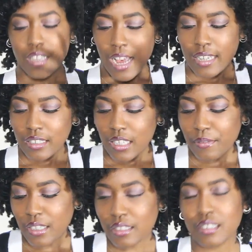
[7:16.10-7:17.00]
I can
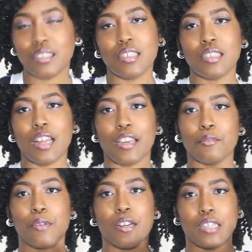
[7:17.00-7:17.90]
definitely see
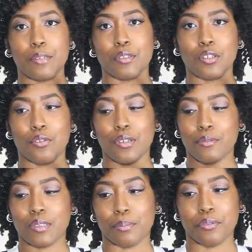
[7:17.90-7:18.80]
like where they were
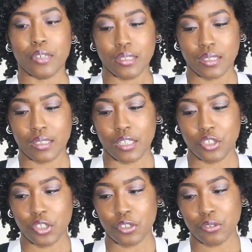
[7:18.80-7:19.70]
going with the prints that they
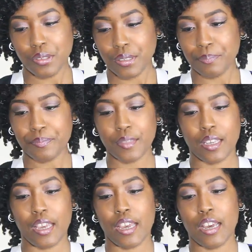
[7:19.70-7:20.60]
chose.
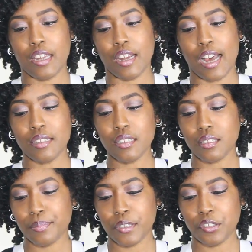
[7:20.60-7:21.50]
And I think
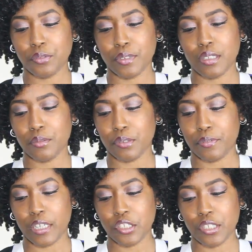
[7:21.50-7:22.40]
that the prints are really
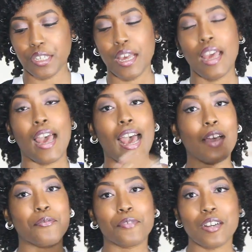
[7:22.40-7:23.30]
refreshing.
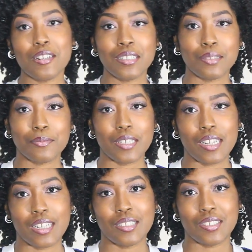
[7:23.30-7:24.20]
At first, when
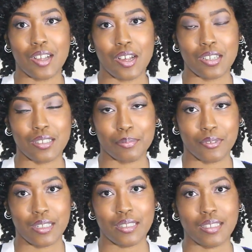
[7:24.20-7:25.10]
I saw the
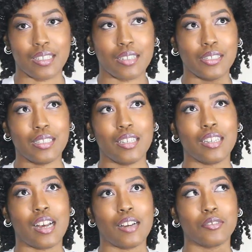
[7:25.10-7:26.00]
prints and
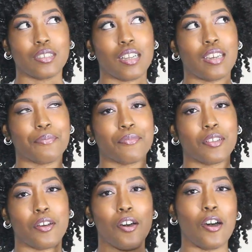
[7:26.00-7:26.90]
everything, I was like,
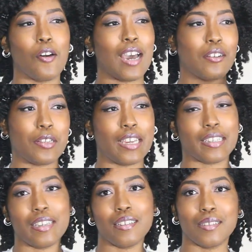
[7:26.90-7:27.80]
oh, I don't
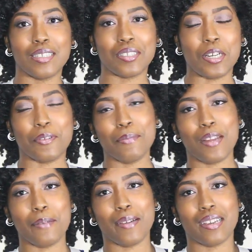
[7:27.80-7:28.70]
like any of this stuff. I'm
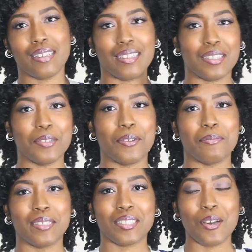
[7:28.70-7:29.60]
not buying anything
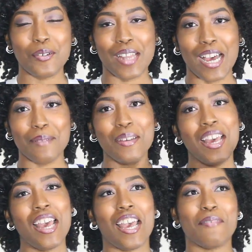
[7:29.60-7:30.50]
from this collab.
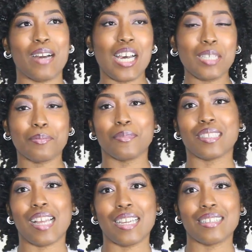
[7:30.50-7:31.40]
And my husband
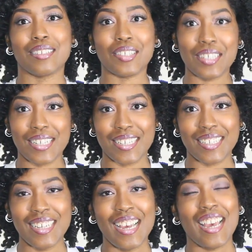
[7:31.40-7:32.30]
was like,
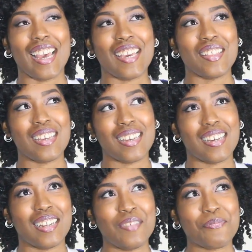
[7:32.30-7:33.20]
good. And
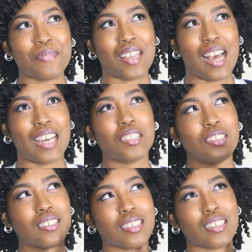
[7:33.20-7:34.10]
then I
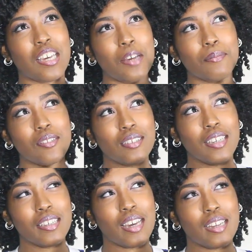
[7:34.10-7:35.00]
just kept
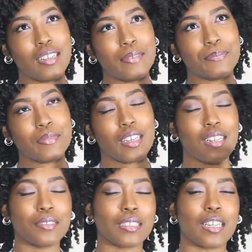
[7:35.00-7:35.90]
looking at it
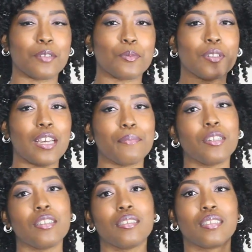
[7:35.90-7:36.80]
and I was like, well, let
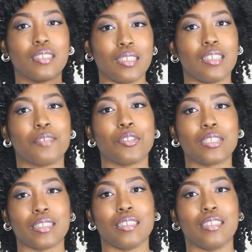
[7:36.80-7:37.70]
me see if
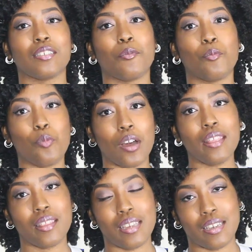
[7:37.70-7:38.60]
there's at least
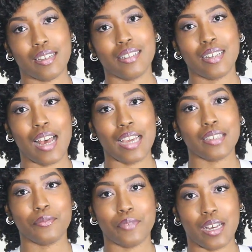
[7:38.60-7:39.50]
one thing that I
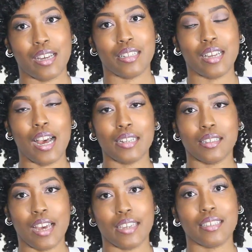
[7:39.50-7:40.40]
can find that I
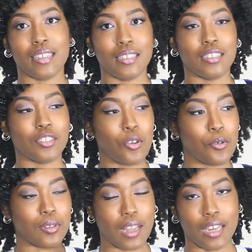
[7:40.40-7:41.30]
like in this
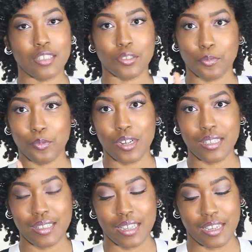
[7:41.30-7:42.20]
whole line, just
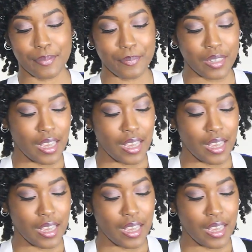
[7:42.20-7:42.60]
one thing.